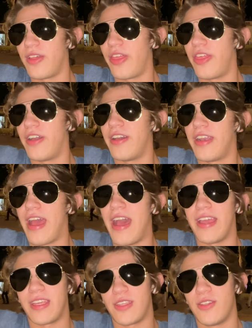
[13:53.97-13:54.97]
thought
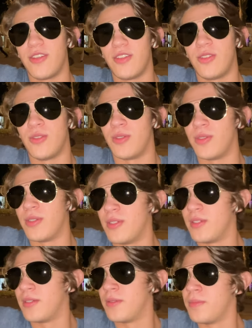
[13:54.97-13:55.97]
I could do
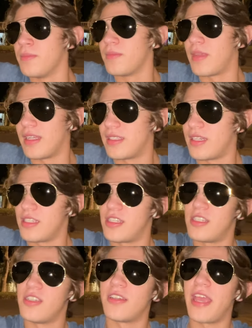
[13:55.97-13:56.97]
at such
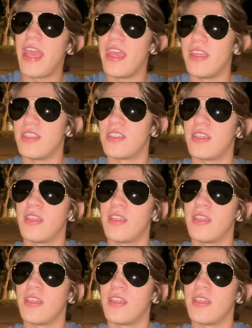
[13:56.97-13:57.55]
a young age.